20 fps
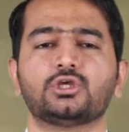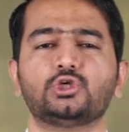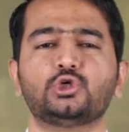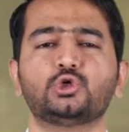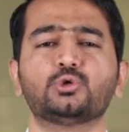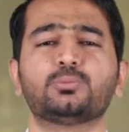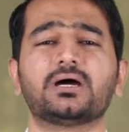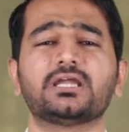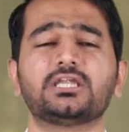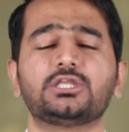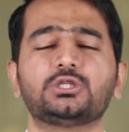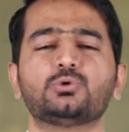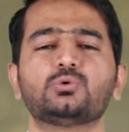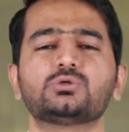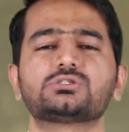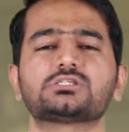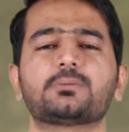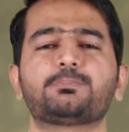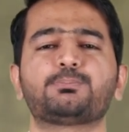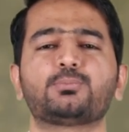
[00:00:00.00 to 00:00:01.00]
you might
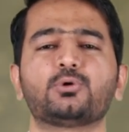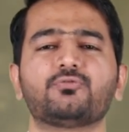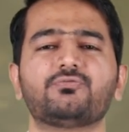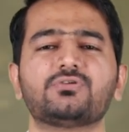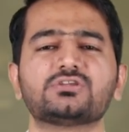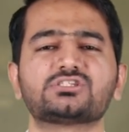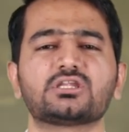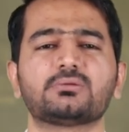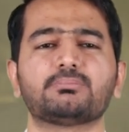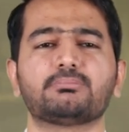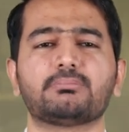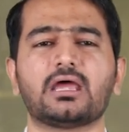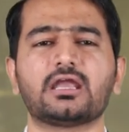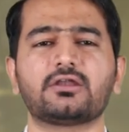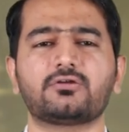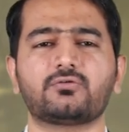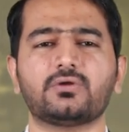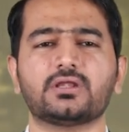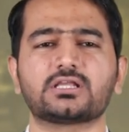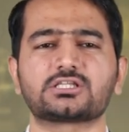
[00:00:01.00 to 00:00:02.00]
use a provision
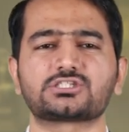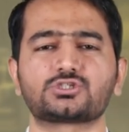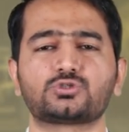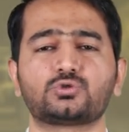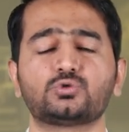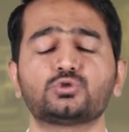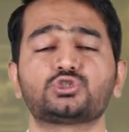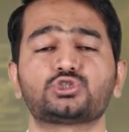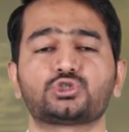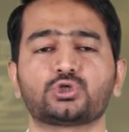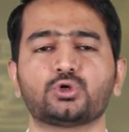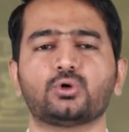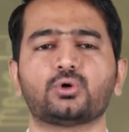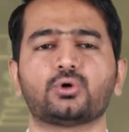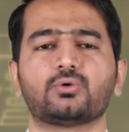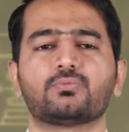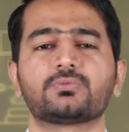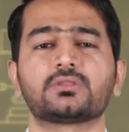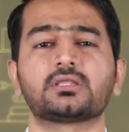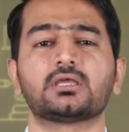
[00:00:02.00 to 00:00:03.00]
matrix to
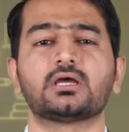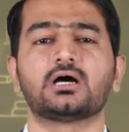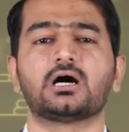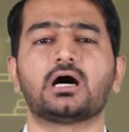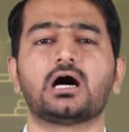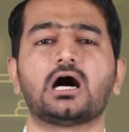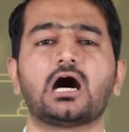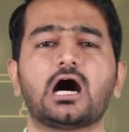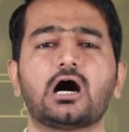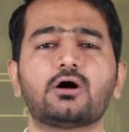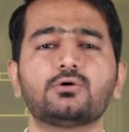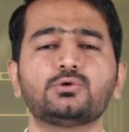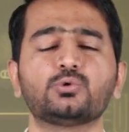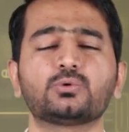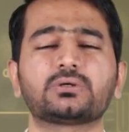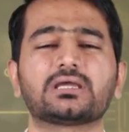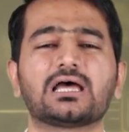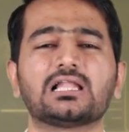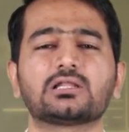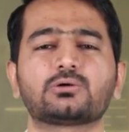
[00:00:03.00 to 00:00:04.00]
show how
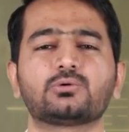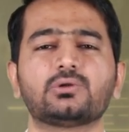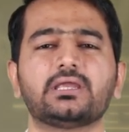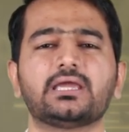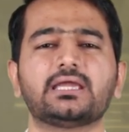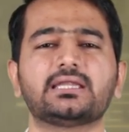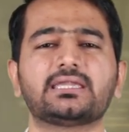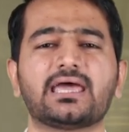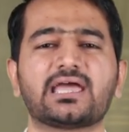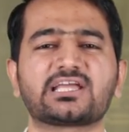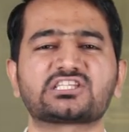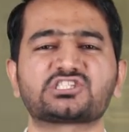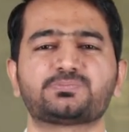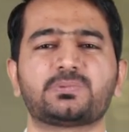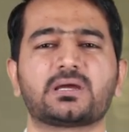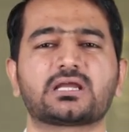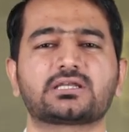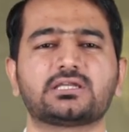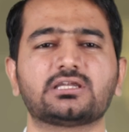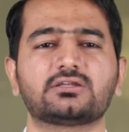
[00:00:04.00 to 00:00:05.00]
you calculate
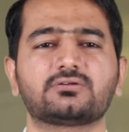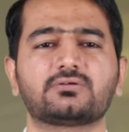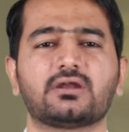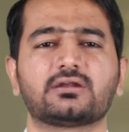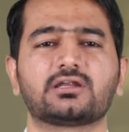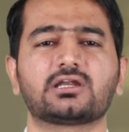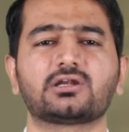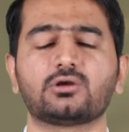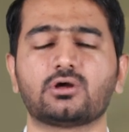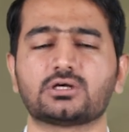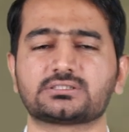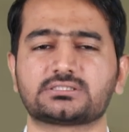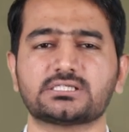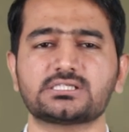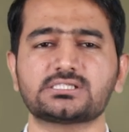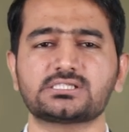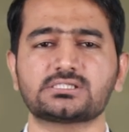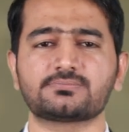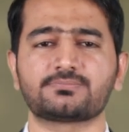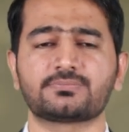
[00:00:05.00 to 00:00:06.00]
expected credit
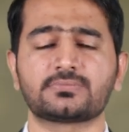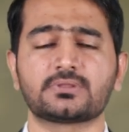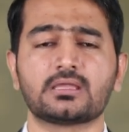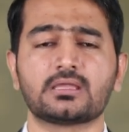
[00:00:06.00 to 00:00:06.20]
losses